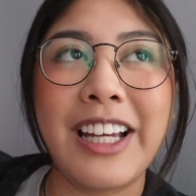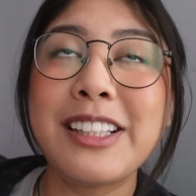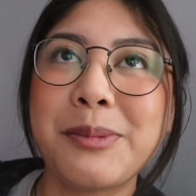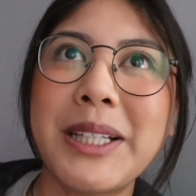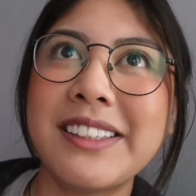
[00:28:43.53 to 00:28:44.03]

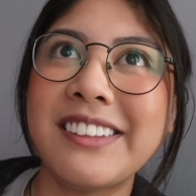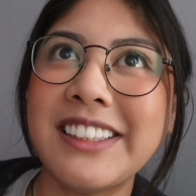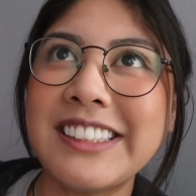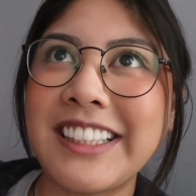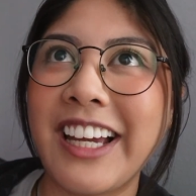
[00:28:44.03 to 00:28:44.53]
It's
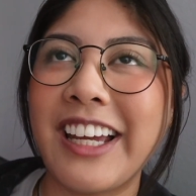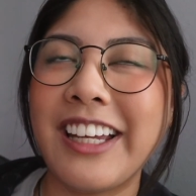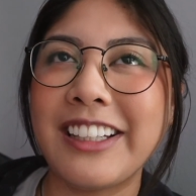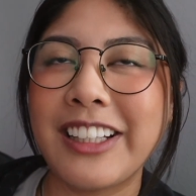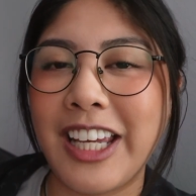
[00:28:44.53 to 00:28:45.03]
basically set
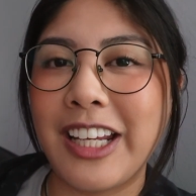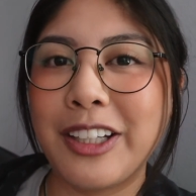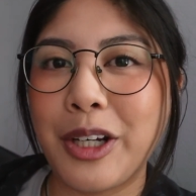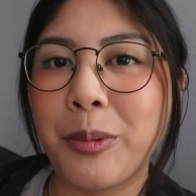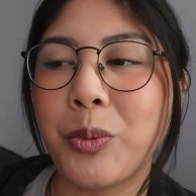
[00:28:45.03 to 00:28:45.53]
in a
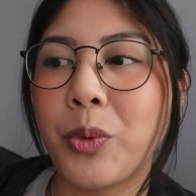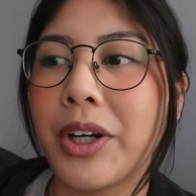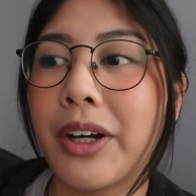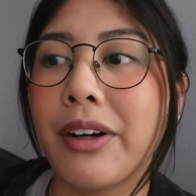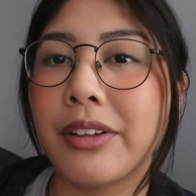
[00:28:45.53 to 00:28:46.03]
kingdom
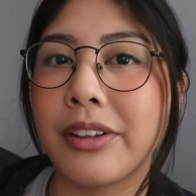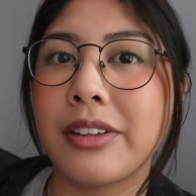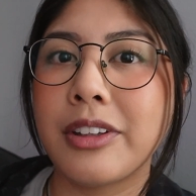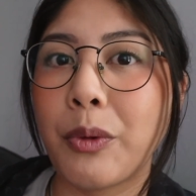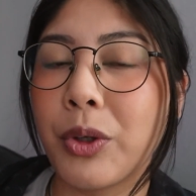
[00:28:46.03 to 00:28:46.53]
where
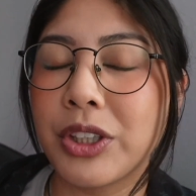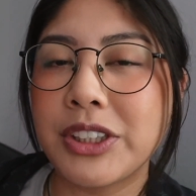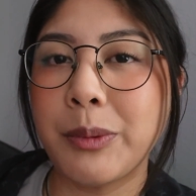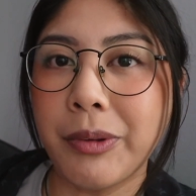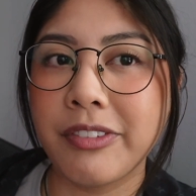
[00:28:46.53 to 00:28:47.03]
the
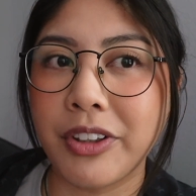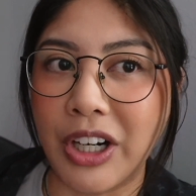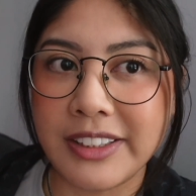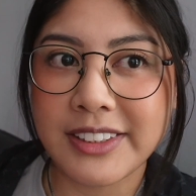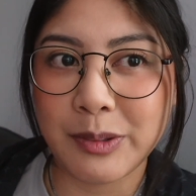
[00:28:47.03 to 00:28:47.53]
worship of
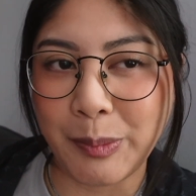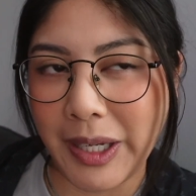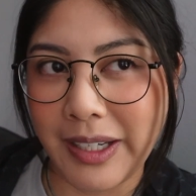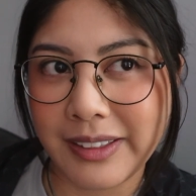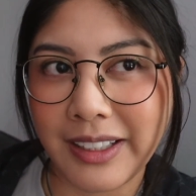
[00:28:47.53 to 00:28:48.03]
gods is banned,